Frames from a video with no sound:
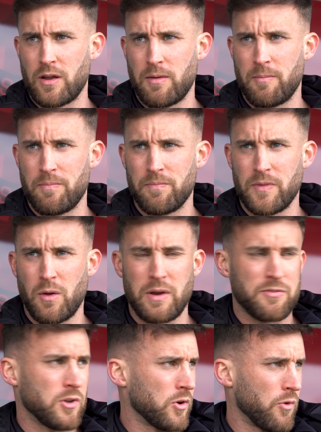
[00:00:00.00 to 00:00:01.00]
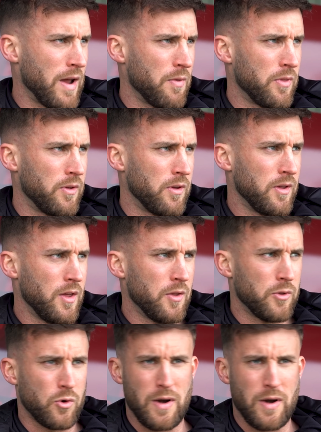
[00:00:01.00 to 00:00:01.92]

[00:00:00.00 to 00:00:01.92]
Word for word: Um, you only have to look around the the